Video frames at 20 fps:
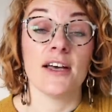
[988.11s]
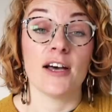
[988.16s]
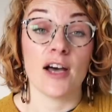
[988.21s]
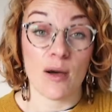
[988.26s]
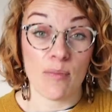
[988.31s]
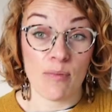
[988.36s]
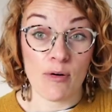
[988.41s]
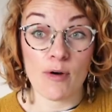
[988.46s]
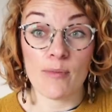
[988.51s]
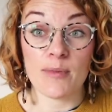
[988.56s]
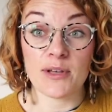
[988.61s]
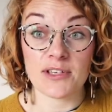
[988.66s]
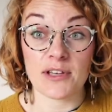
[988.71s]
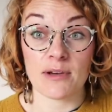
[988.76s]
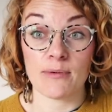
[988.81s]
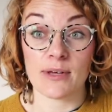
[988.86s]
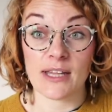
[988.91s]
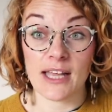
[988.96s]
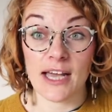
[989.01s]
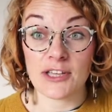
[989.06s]
I promise
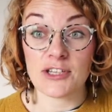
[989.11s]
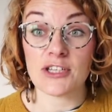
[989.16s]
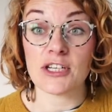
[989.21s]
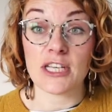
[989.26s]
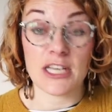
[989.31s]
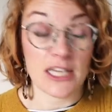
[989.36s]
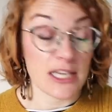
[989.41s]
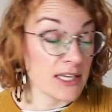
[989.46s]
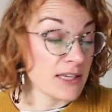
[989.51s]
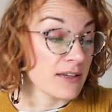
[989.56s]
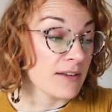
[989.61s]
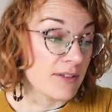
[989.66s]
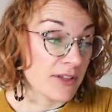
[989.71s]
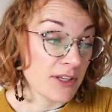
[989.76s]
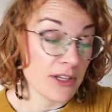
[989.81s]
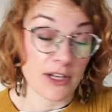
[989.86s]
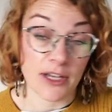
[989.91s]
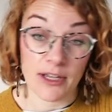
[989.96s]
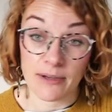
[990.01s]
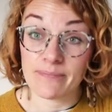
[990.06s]
I will actually,
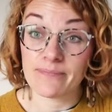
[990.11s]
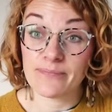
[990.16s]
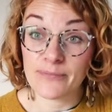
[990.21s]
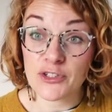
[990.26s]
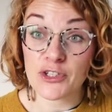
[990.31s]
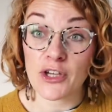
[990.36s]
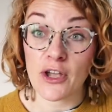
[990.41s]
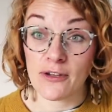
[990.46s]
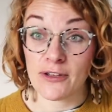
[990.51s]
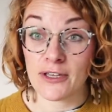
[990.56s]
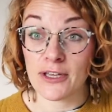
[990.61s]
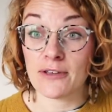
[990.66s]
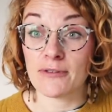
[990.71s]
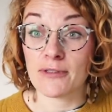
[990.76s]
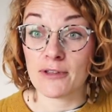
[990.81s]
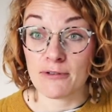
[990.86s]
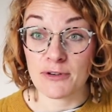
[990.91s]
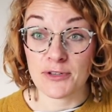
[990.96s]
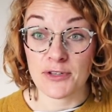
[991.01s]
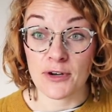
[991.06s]
you know, show you
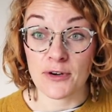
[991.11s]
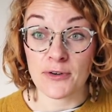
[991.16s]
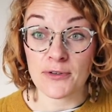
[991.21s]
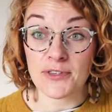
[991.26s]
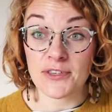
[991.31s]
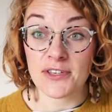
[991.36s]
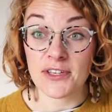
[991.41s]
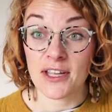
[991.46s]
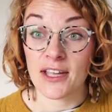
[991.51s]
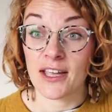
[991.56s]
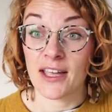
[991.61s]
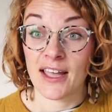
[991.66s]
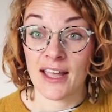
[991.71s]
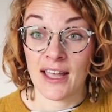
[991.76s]
the results.